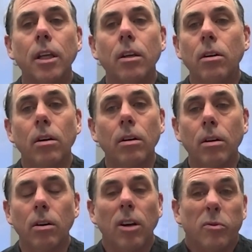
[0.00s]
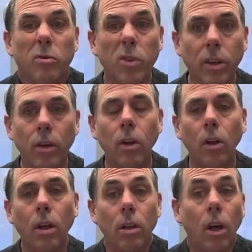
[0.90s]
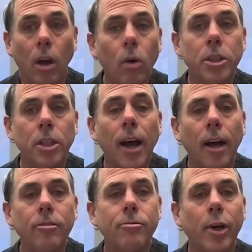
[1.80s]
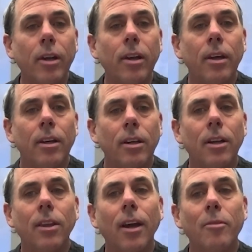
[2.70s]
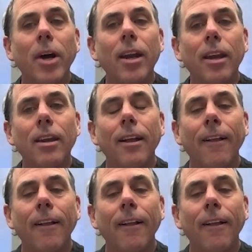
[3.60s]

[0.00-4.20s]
Grew up without a lot, always enough, but not a ton of money.